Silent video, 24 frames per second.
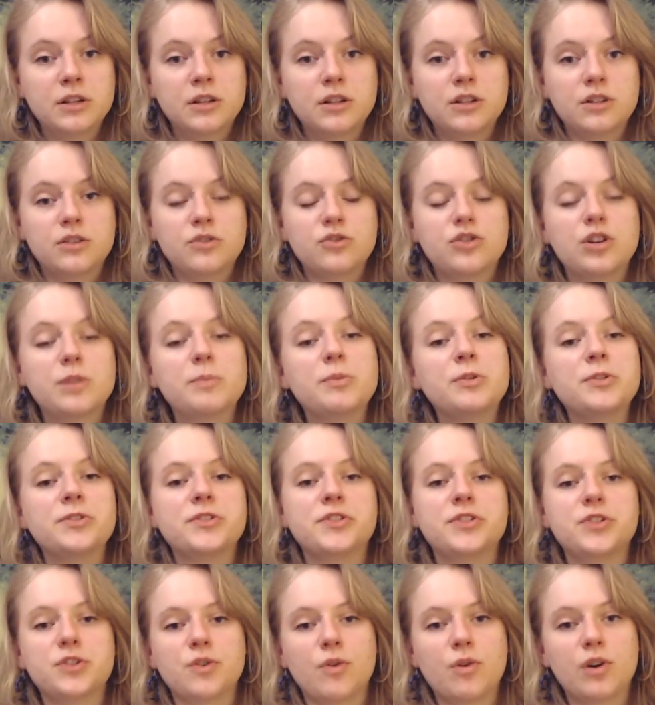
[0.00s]
triple
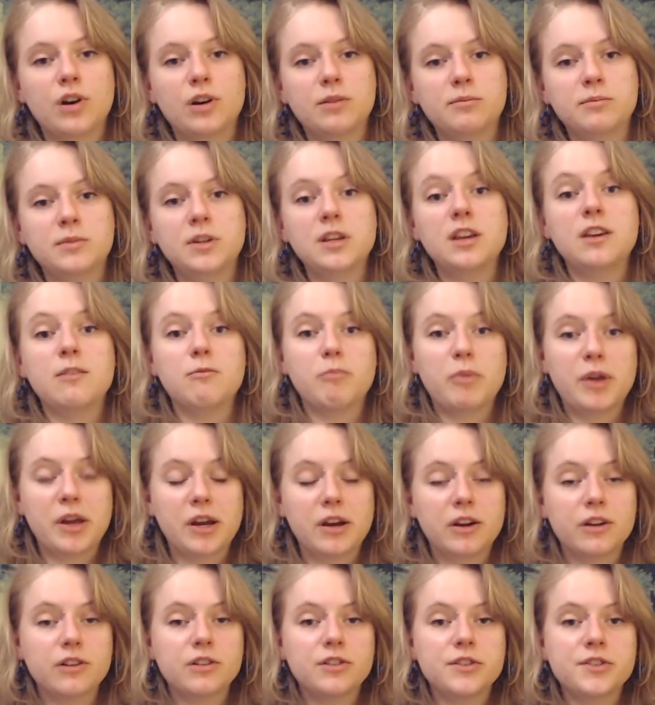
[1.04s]
storm
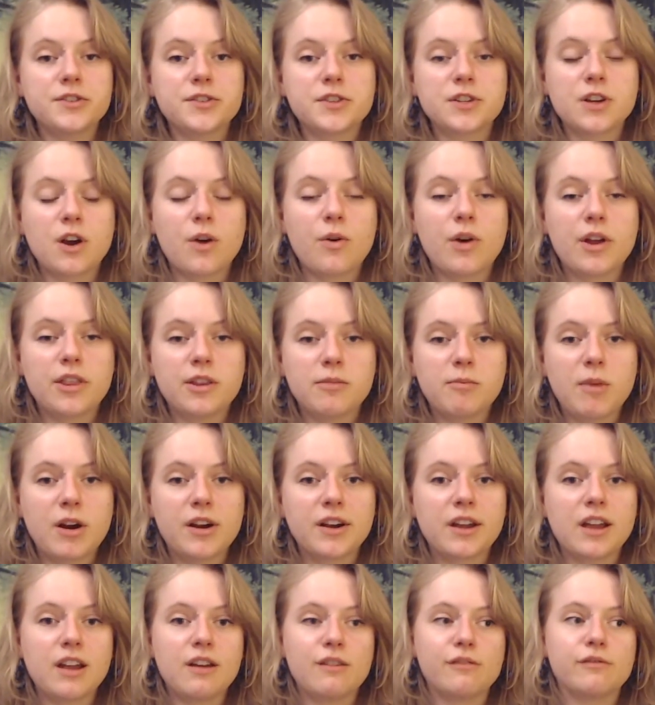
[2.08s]
imperials go on the
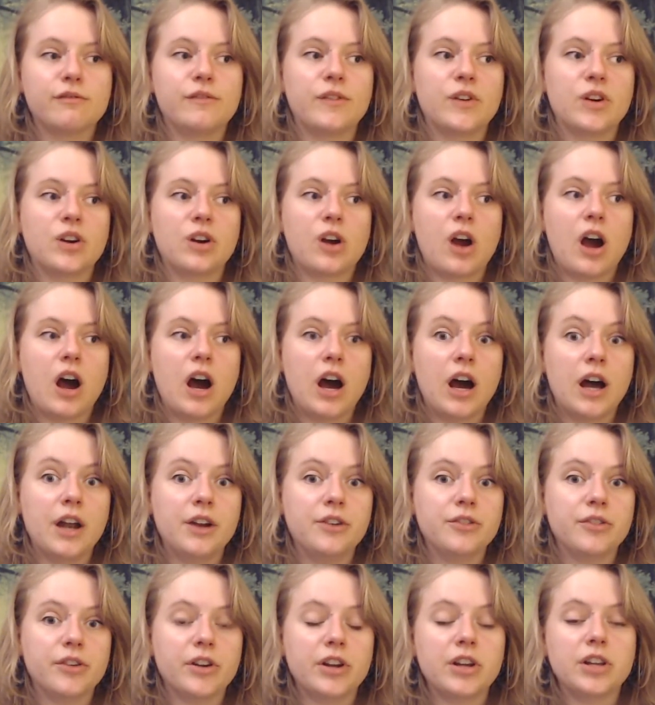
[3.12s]
market for
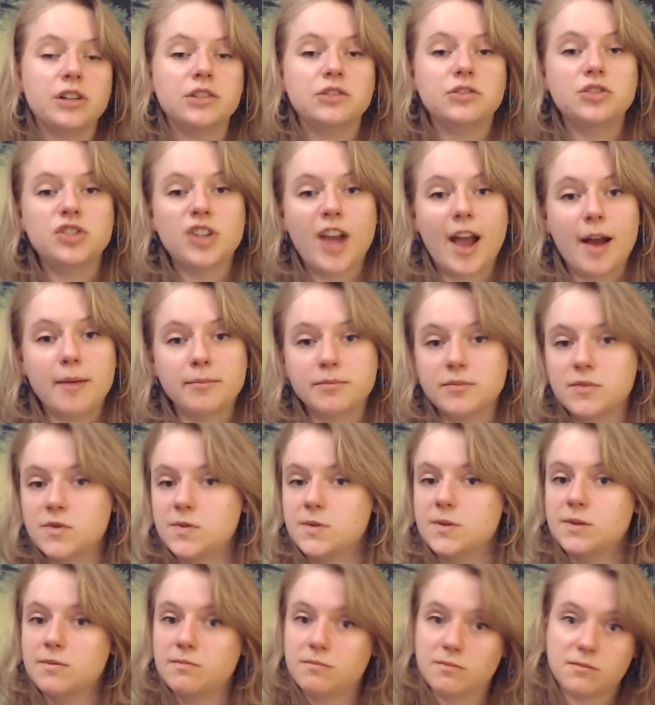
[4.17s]
100
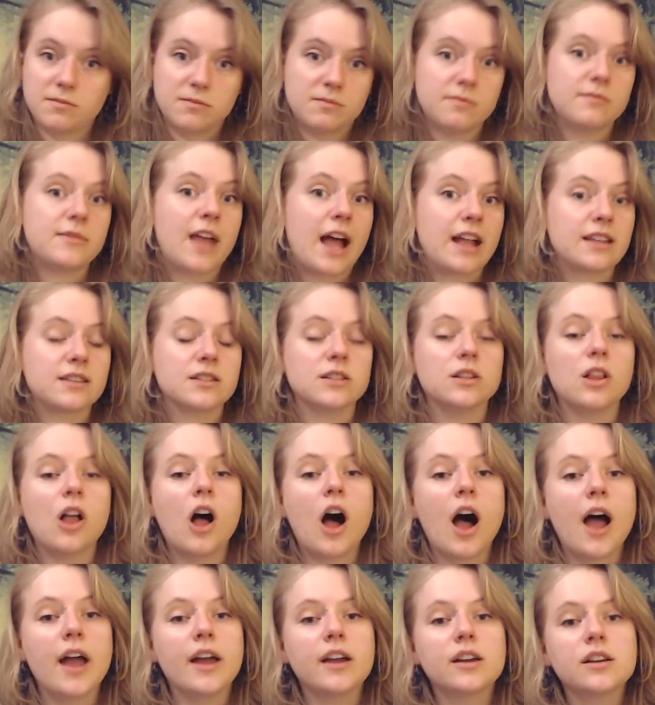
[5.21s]
gems. That's a
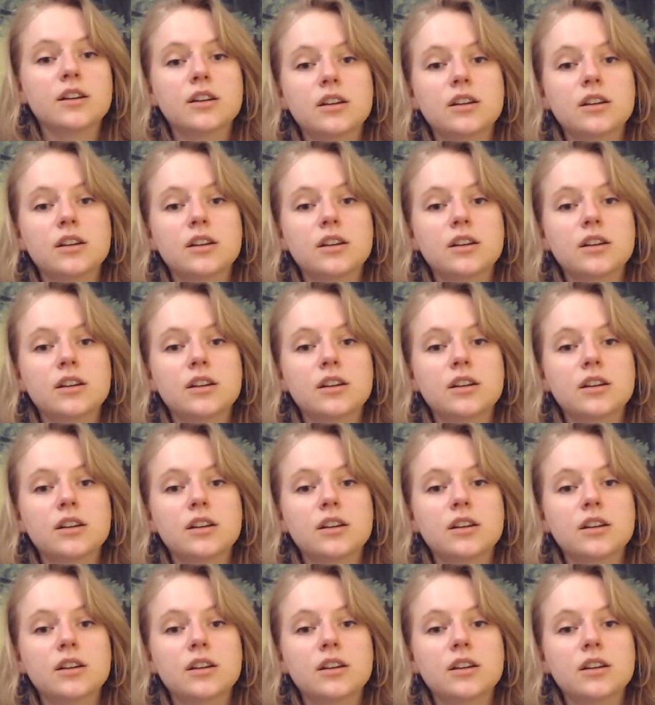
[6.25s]
lot.